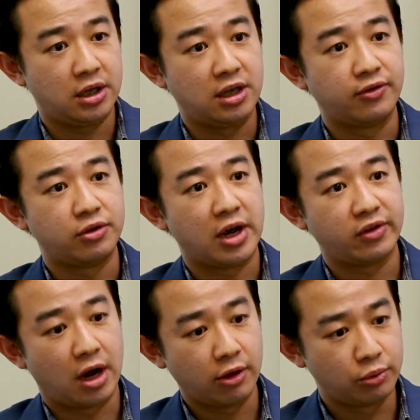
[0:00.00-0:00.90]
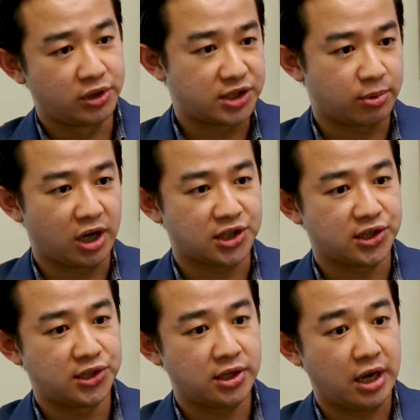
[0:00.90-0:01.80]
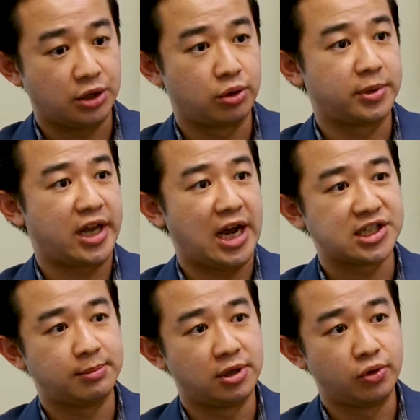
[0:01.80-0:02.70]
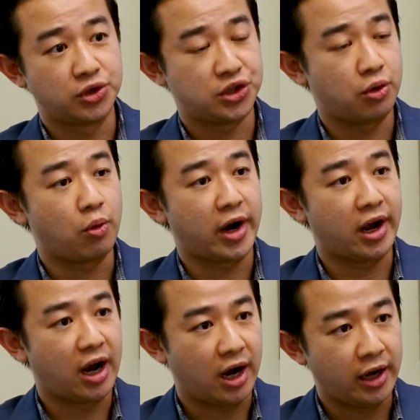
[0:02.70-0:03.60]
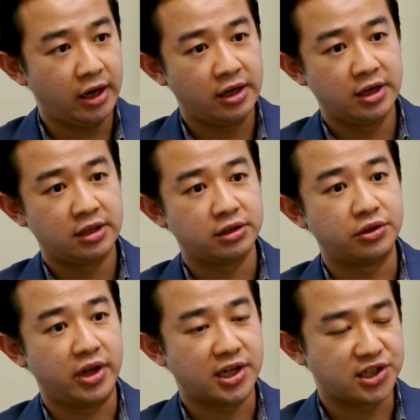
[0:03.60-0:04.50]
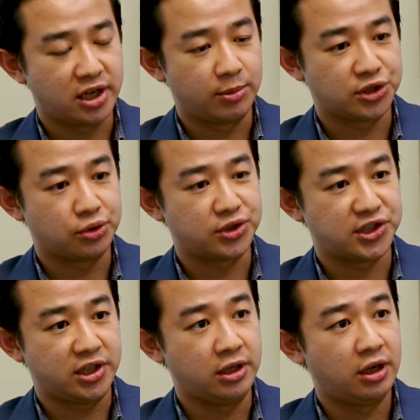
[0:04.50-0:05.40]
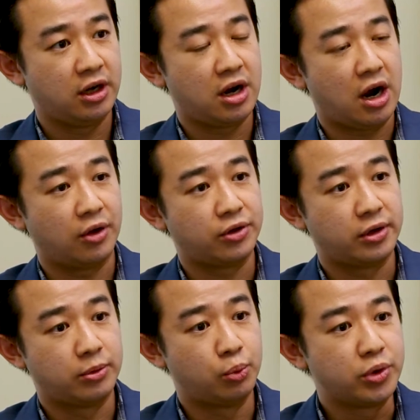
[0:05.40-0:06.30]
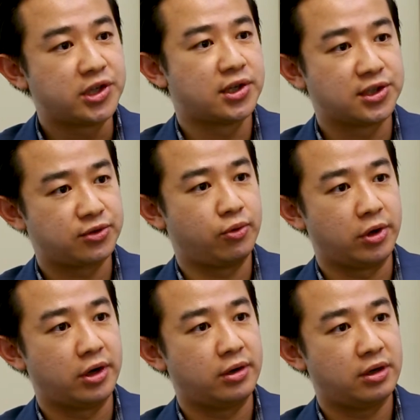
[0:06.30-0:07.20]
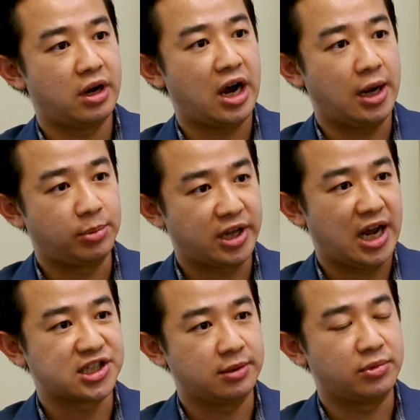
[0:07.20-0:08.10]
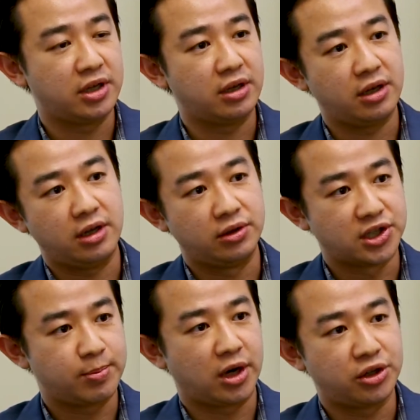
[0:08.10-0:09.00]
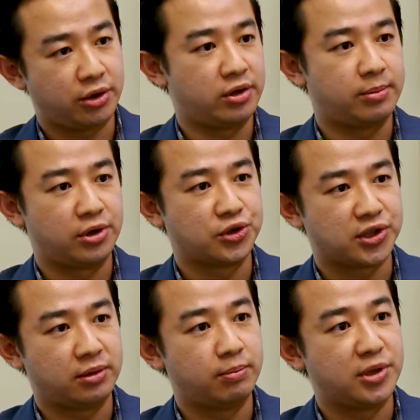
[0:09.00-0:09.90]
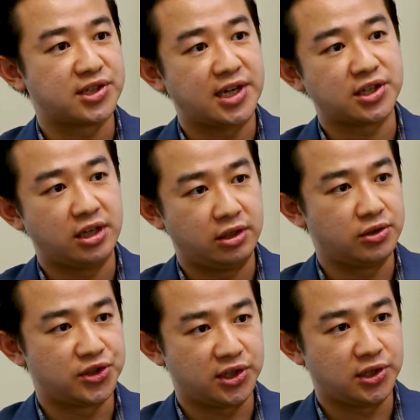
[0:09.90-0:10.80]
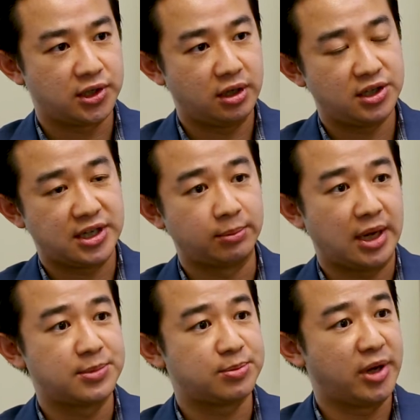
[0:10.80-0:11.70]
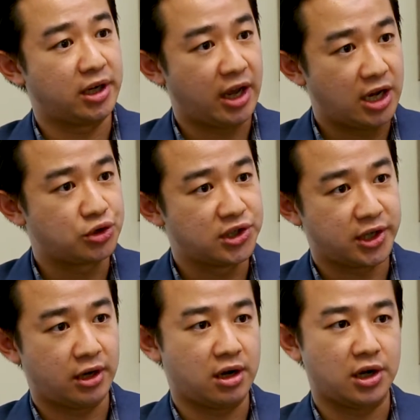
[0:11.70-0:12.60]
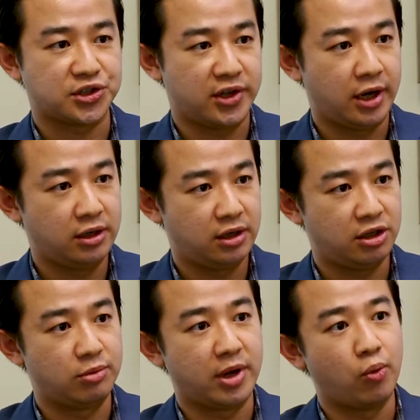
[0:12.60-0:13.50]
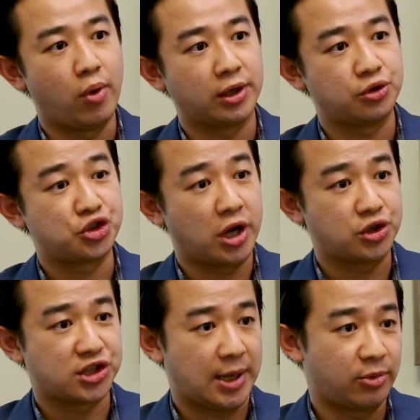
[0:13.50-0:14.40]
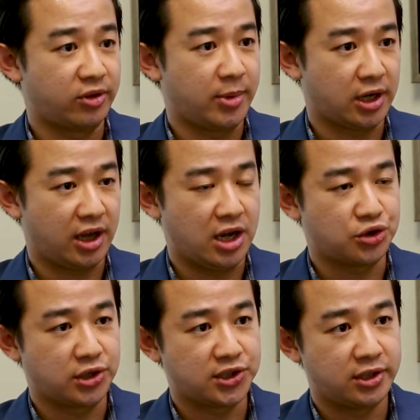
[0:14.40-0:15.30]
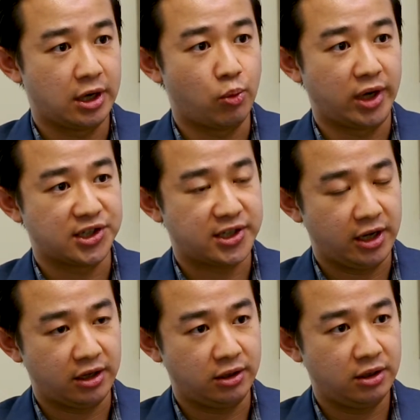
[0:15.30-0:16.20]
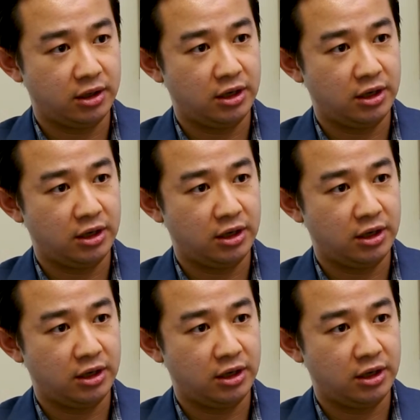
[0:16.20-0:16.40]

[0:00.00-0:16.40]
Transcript: If you have gone through this process and your potassium level is still quite high, the next step is to see are there reasons for high potassium in this particular person besides kidney disease. Sometimes medications can cause that. You may want to change some of the medications that one is taking.